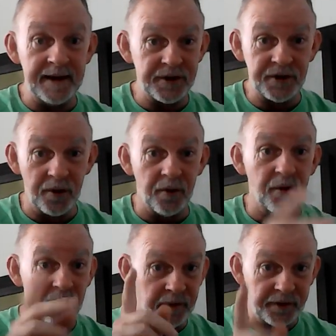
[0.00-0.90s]
in
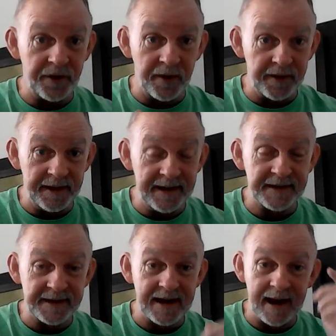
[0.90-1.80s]
school during
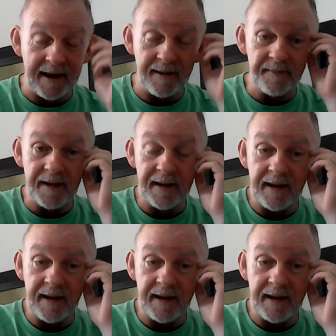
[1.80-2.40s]
this time,